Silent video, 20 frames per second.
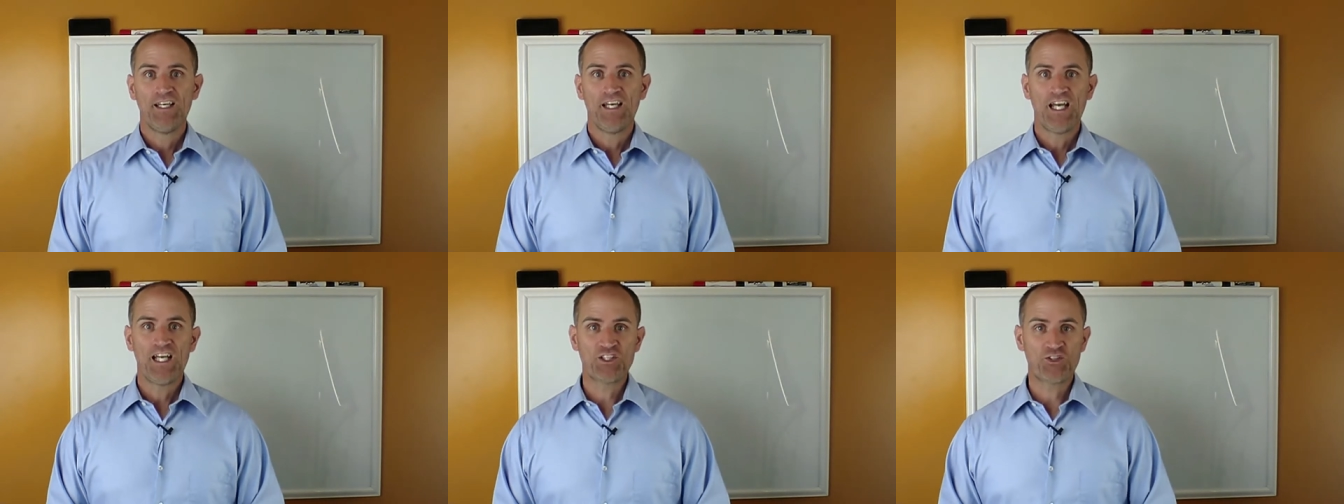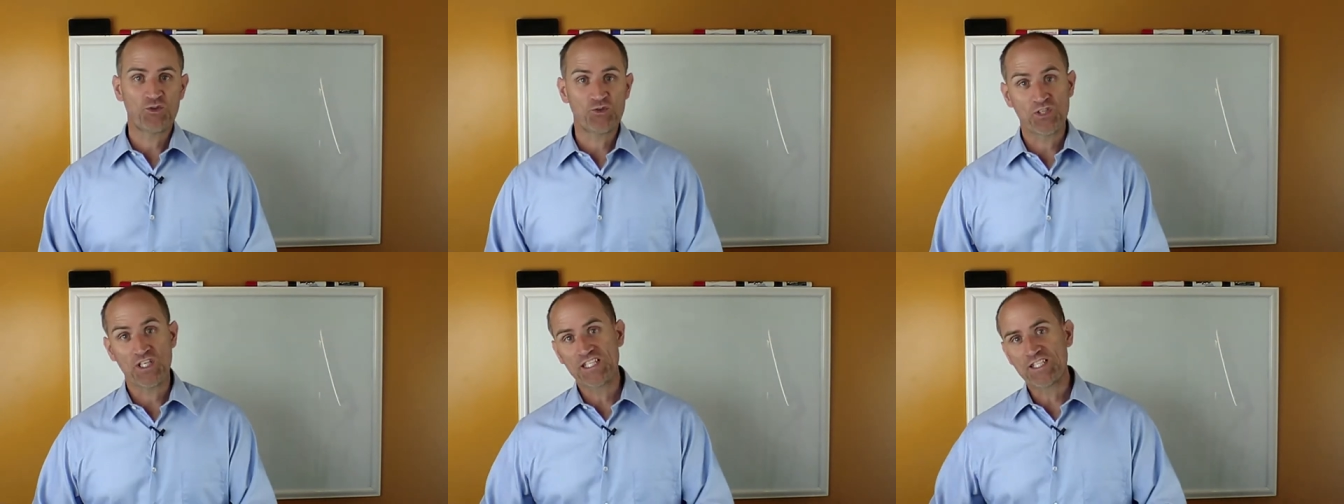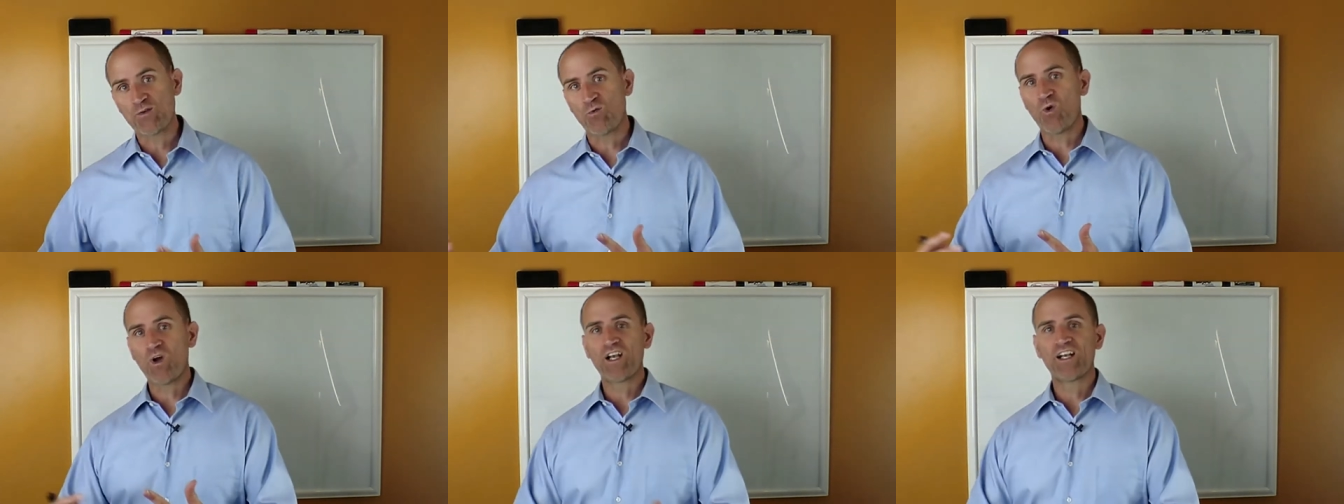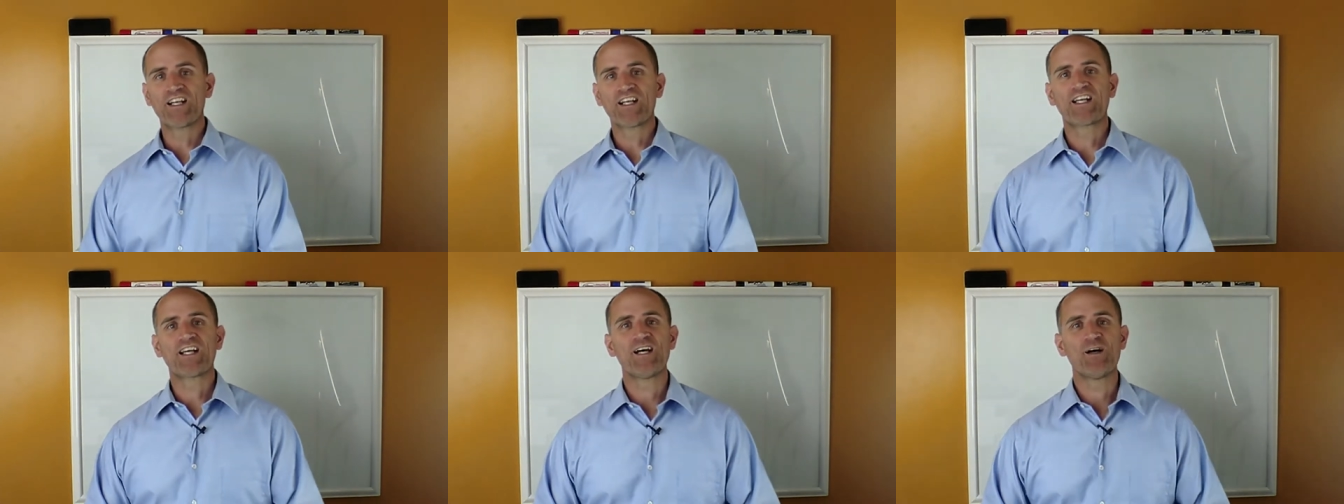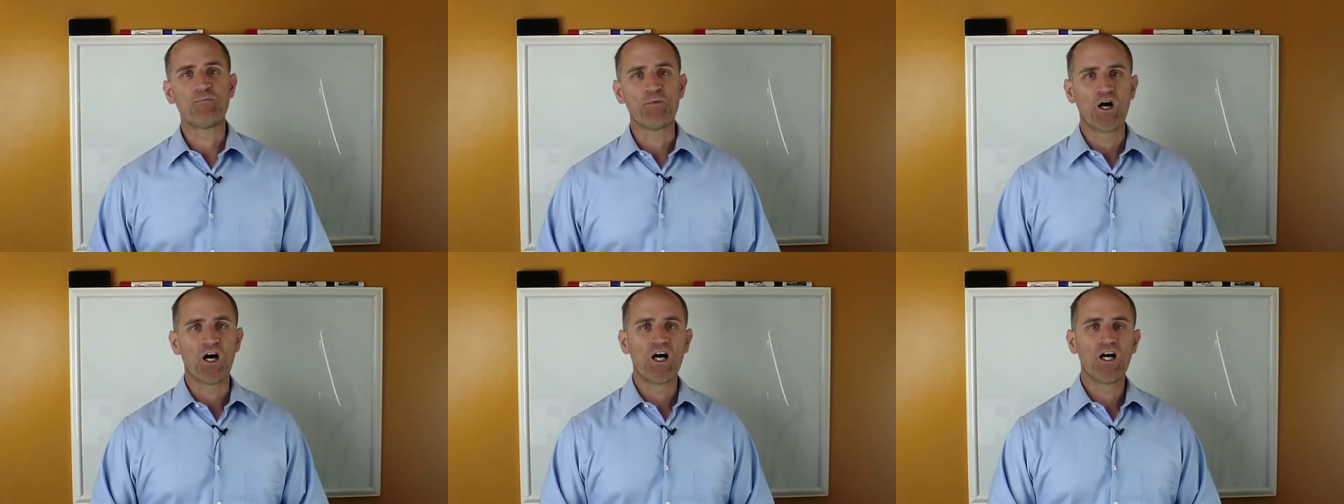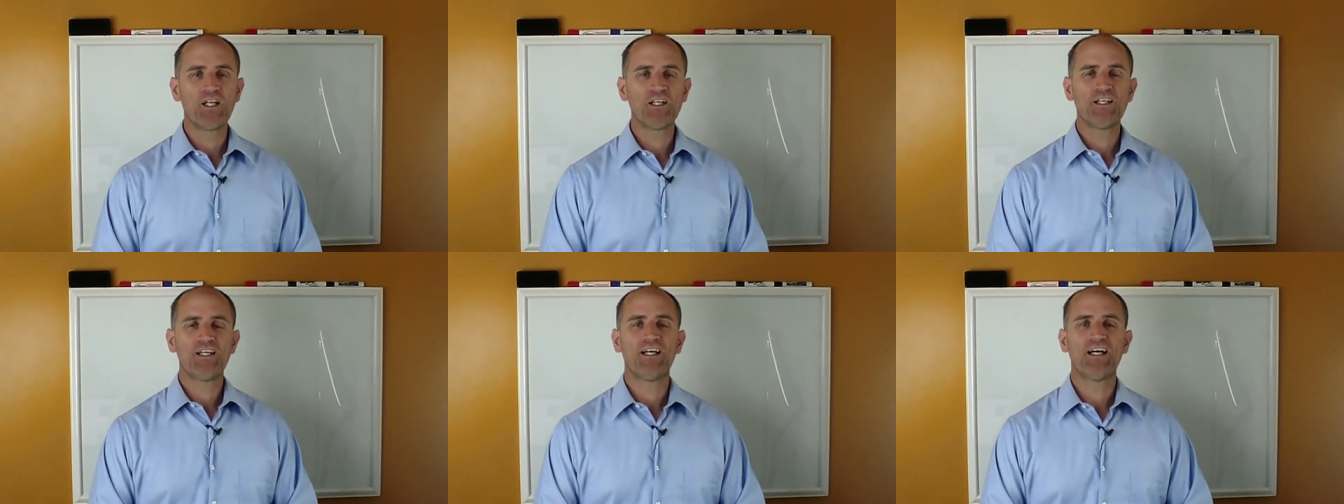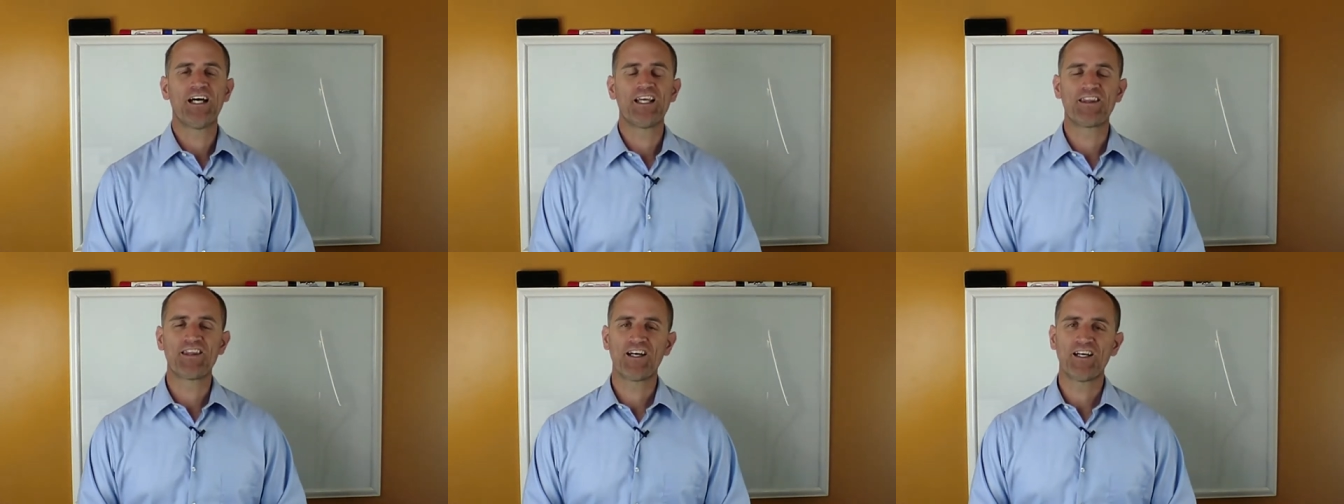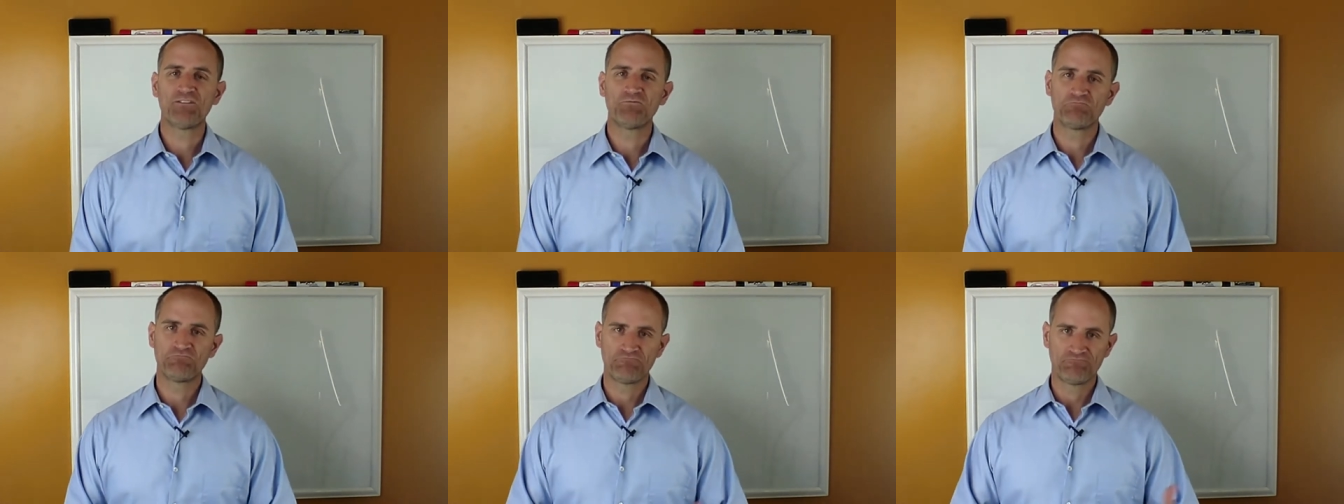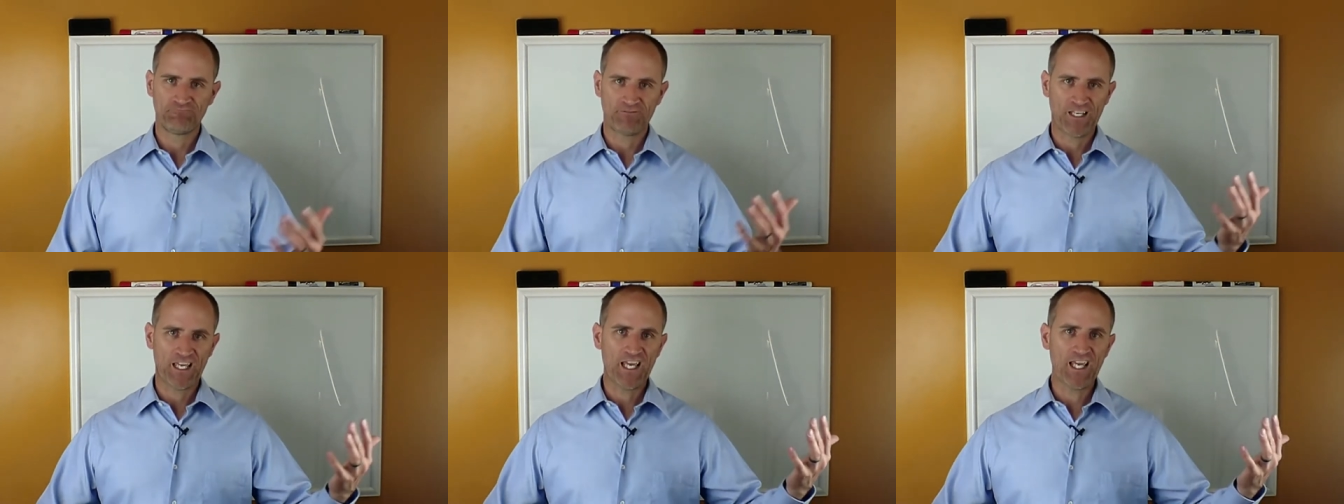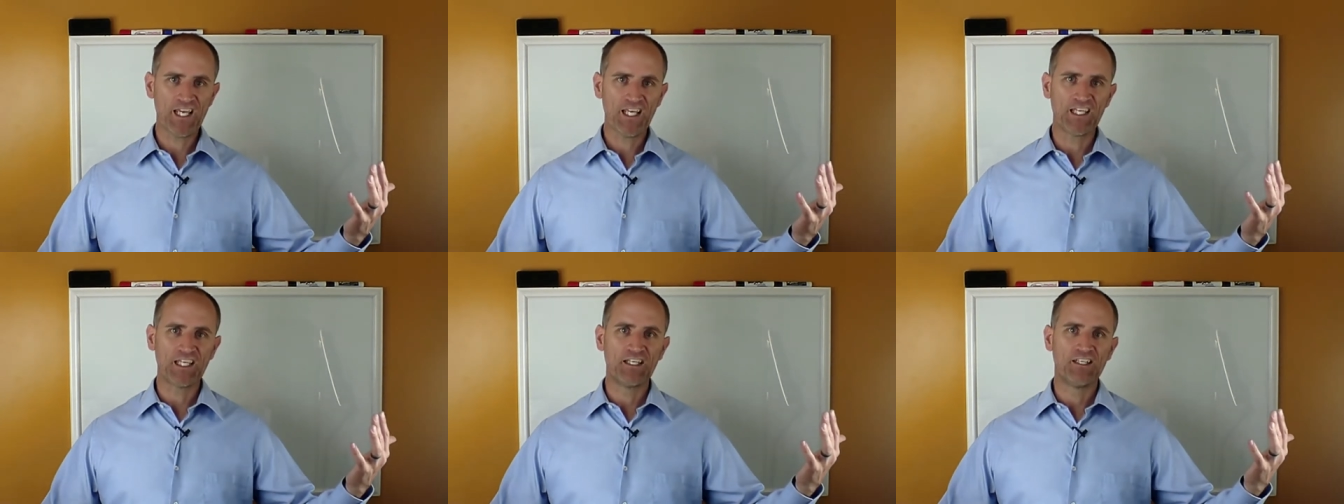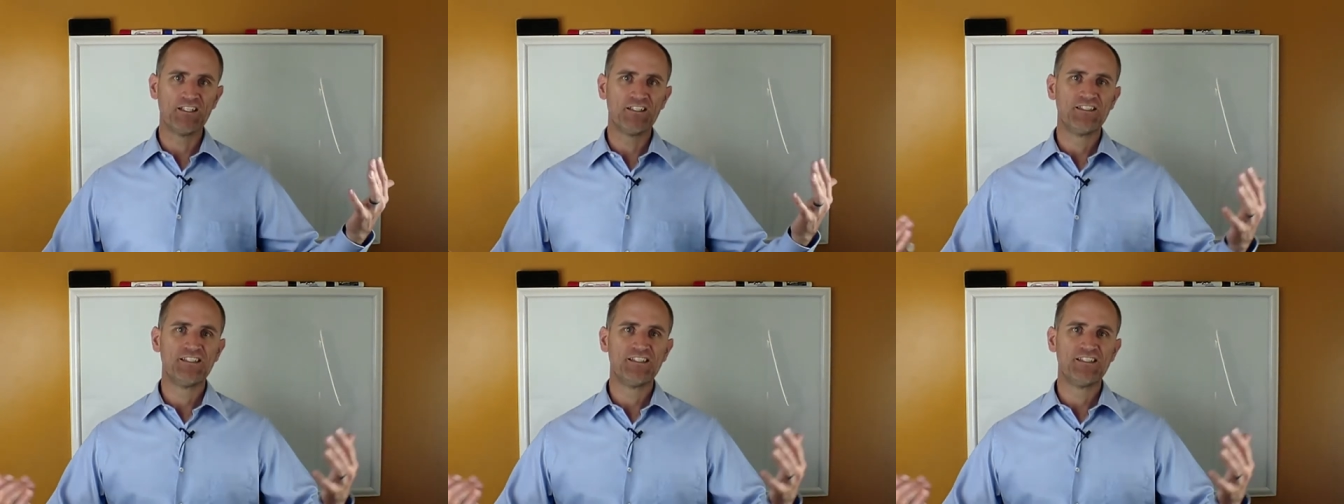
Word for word: And so since he wanted to come on, I thought, hey,